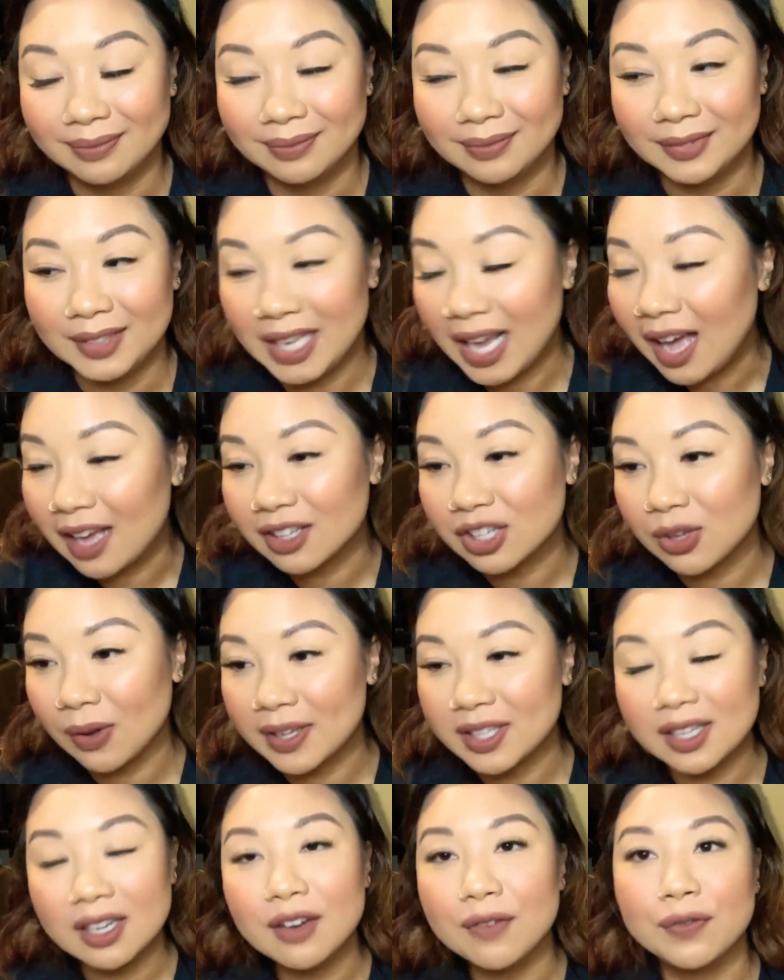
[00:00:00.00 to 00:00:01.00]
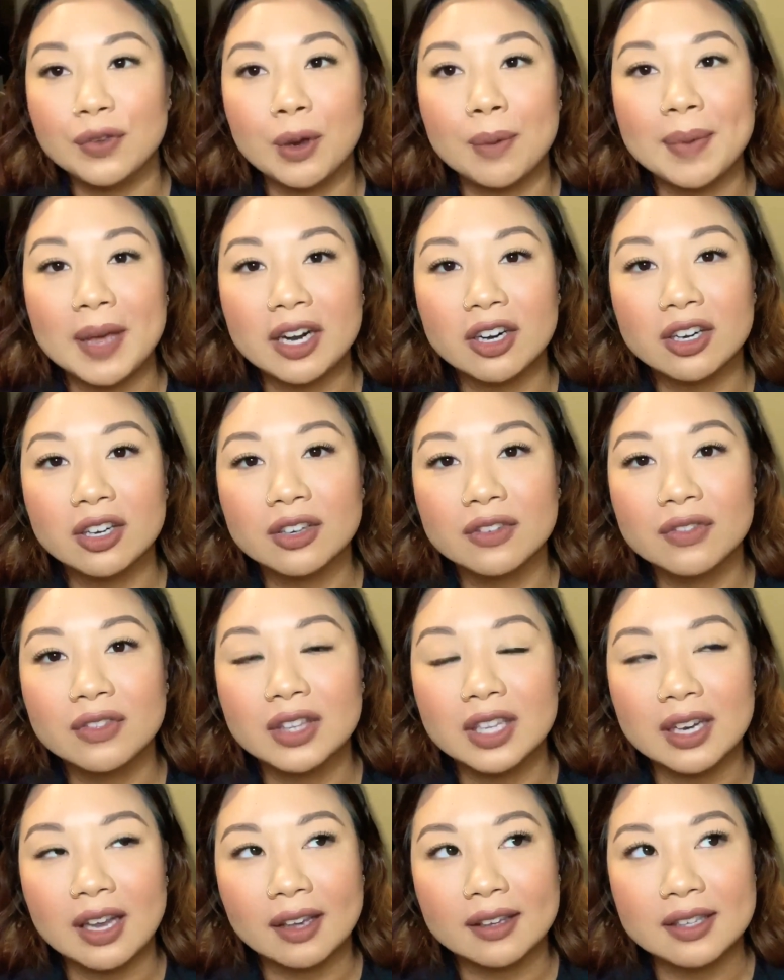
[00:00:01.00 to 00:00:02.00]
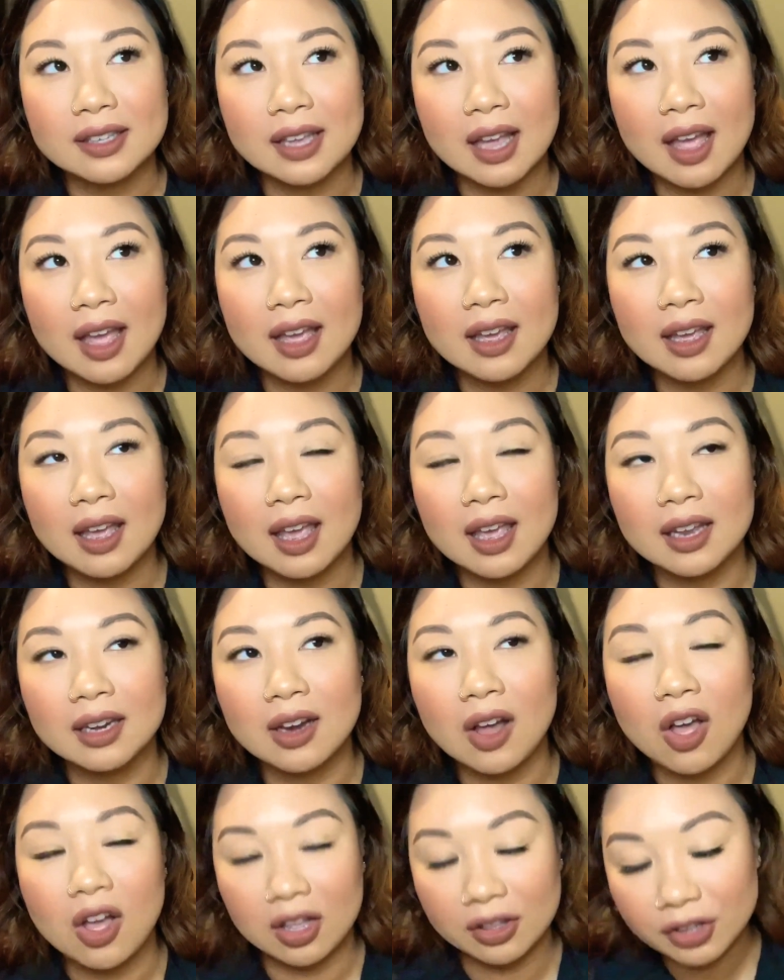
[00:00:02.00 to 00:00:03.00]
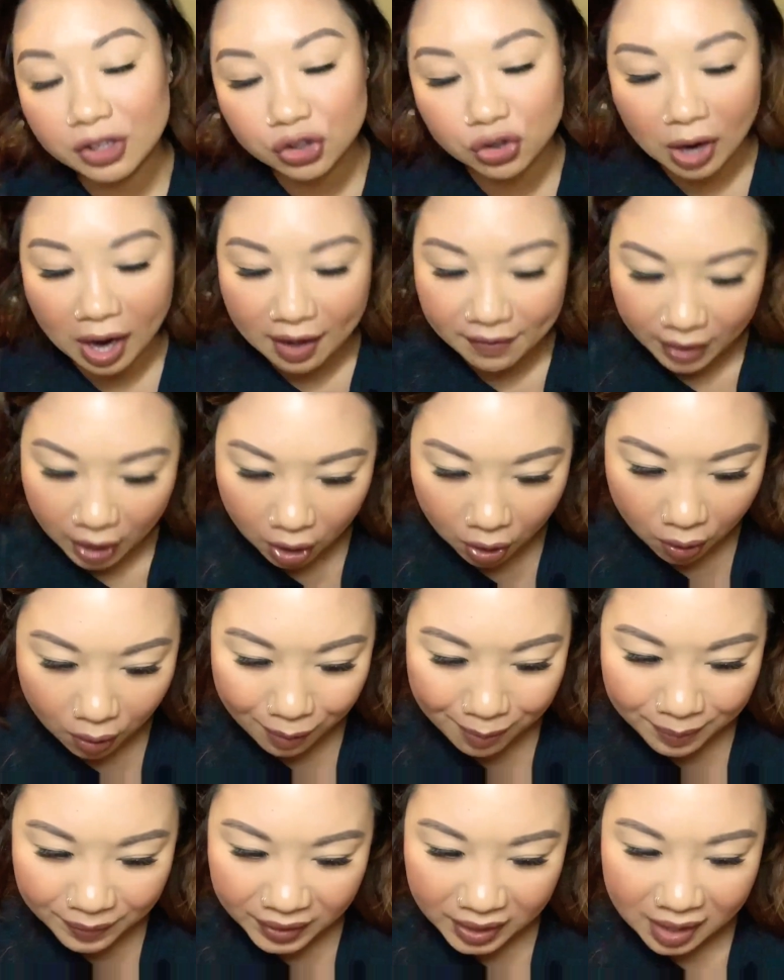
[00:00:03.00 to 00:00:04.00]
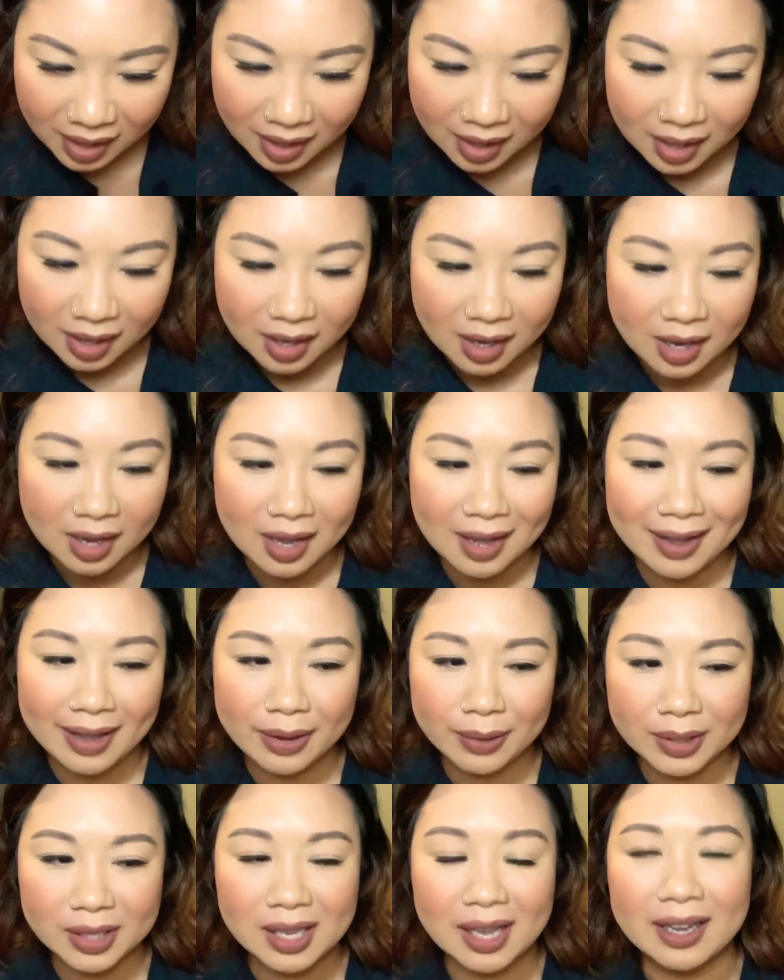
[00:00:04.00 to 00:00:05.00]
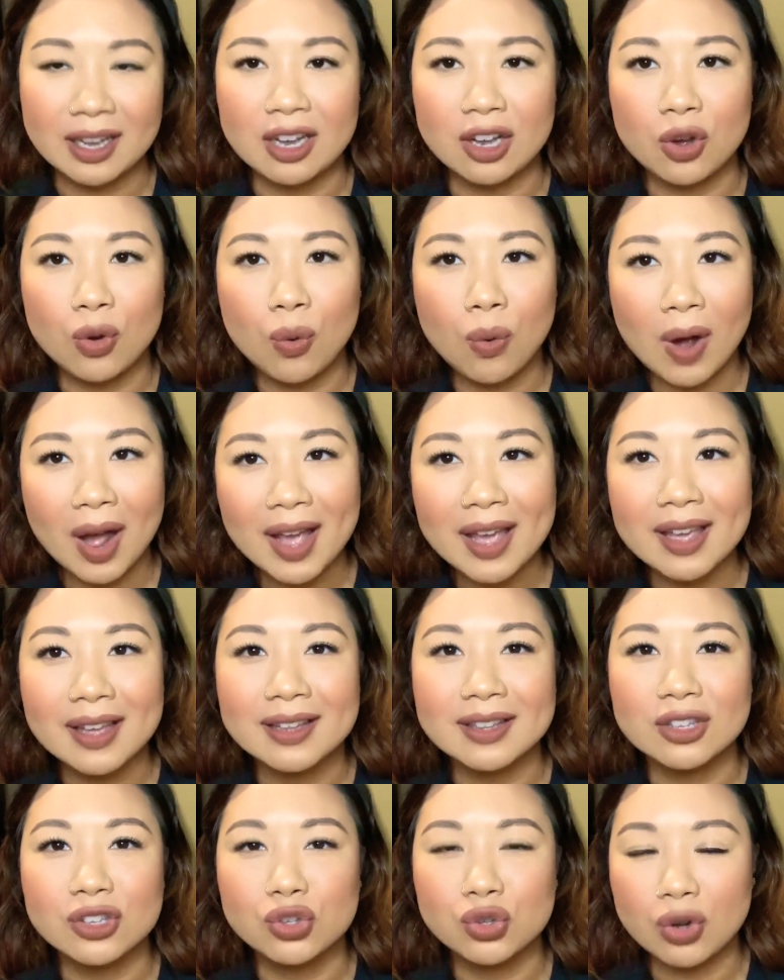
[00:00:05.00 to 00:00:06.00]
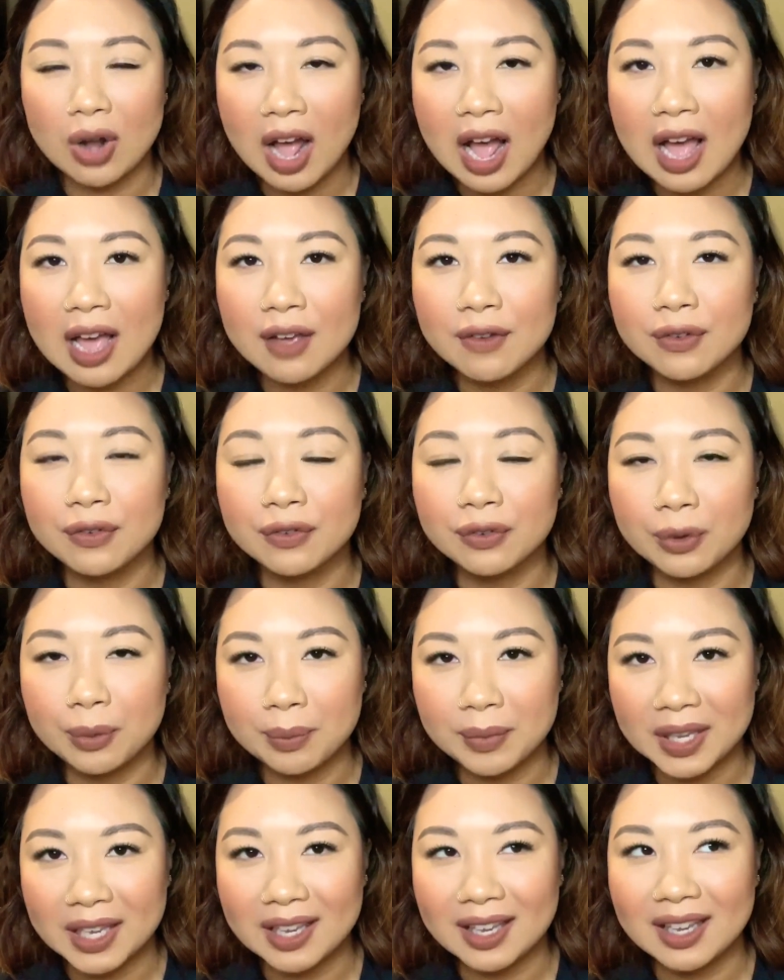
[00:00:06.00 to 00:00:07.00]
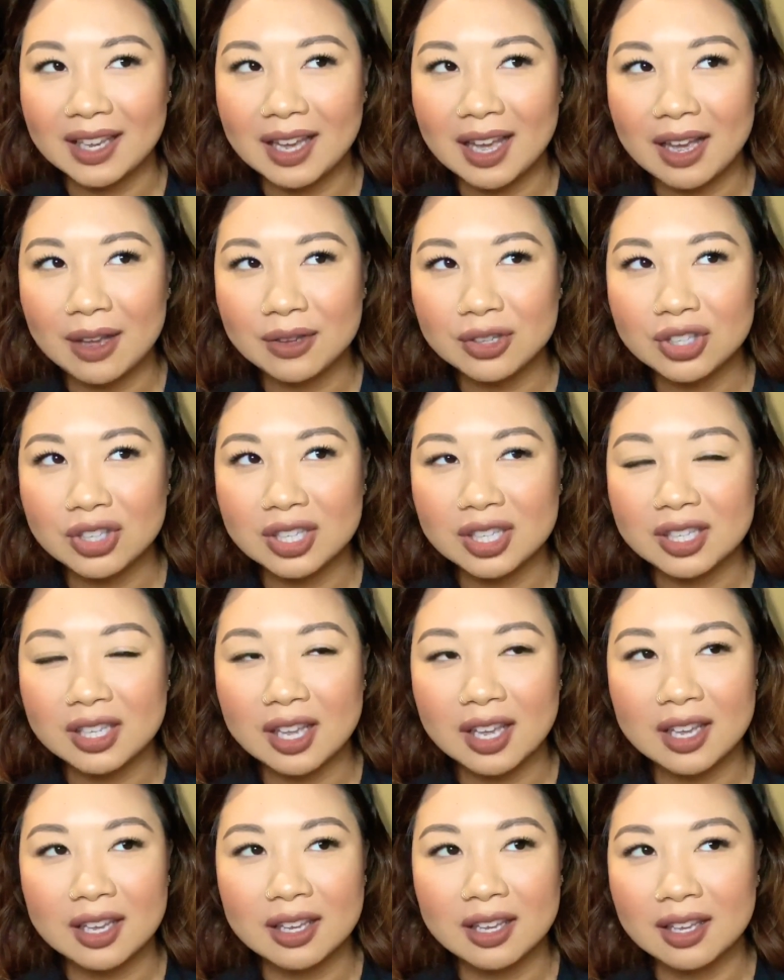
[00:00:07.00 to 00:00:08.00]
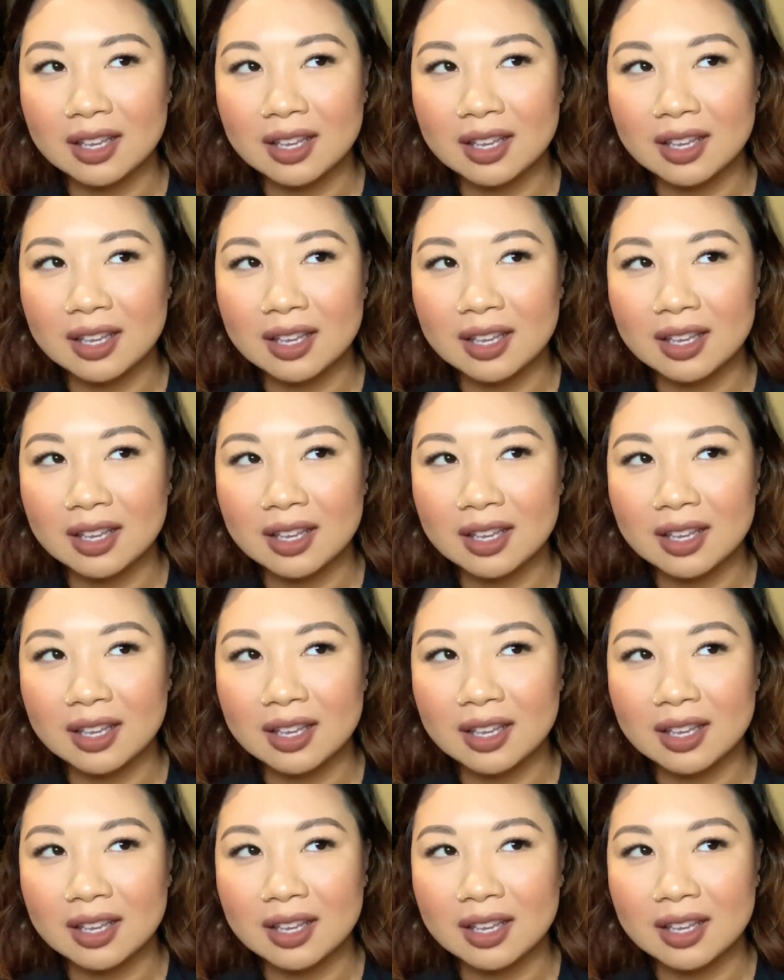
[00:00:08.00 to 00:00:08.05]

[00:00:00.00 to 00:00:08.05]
Yeah, so I didn't feel better the next day, and on the drive home, it was like a quiet drive for me. I was just like,